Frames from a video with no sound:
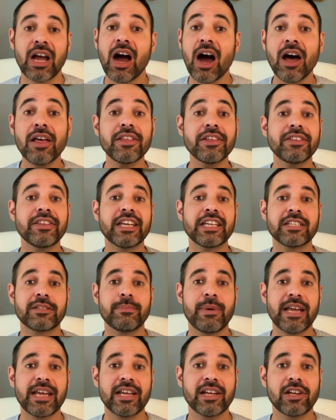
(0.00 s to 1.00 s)
Other things
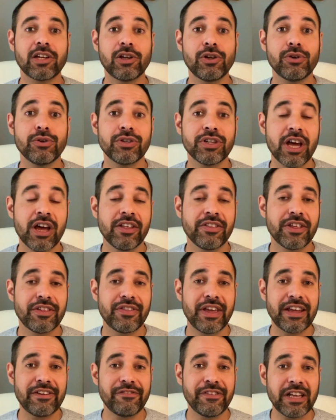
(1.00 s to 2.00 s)
may include
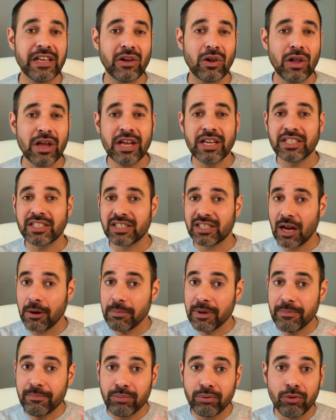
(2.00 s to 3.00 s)
that they feel
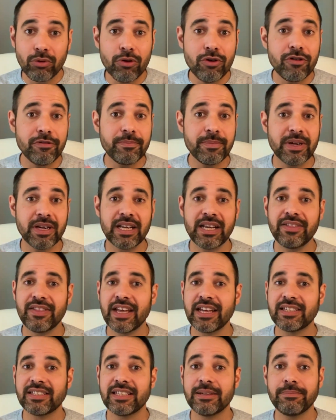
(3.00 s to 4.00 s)
some improvement in
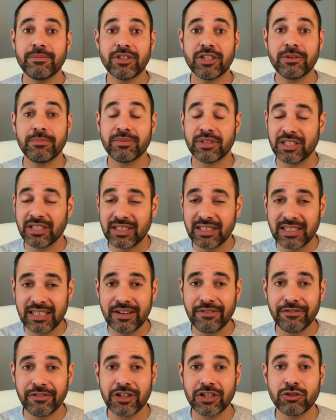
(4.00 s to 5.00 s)
their symptoms and
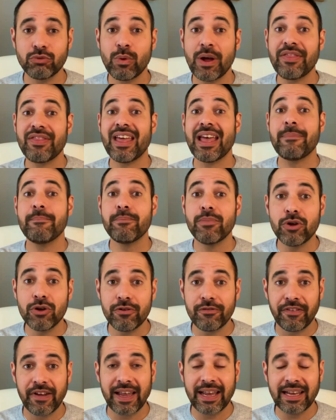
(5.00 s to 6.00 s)
stiffness when they're
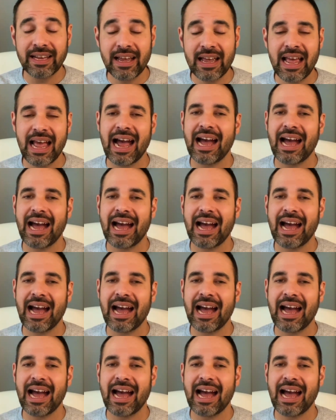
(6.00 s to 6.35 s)
moving,